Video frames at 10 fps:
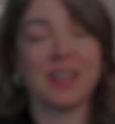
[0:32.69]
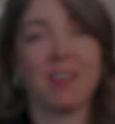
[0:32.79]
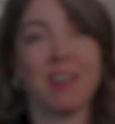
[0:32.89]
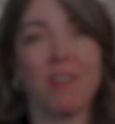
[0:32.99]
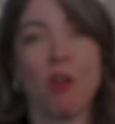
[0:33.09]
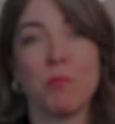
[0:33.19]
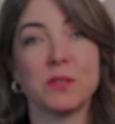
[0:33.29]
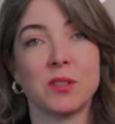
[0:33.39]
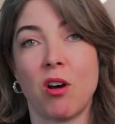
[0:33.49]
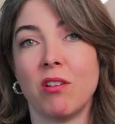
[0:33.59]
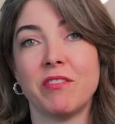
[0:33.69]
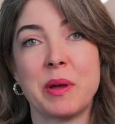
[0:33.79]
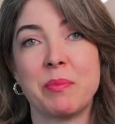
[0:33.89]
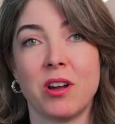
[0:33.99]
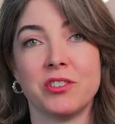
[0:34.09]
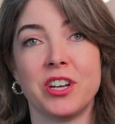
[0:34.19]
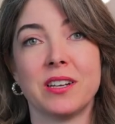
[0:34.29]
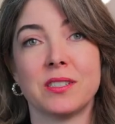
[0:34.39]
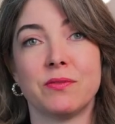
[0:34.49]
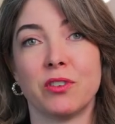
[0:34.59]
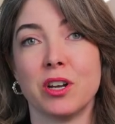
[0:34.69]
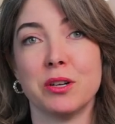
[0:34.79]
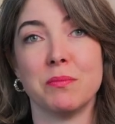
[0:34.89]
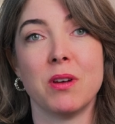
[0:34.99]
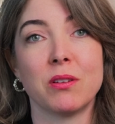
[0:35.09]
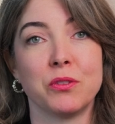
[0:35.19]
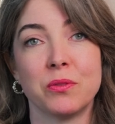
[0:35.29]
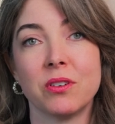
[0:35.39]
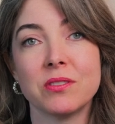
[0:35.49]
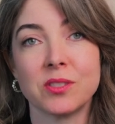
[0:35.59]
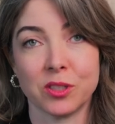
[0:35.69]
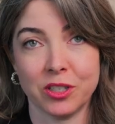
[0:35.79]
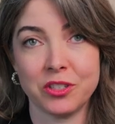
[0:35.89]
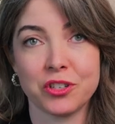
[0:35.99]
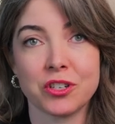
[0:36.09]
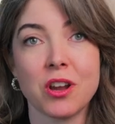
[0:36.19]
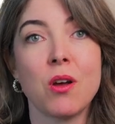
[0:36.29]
I got almost all of my projects from Google search.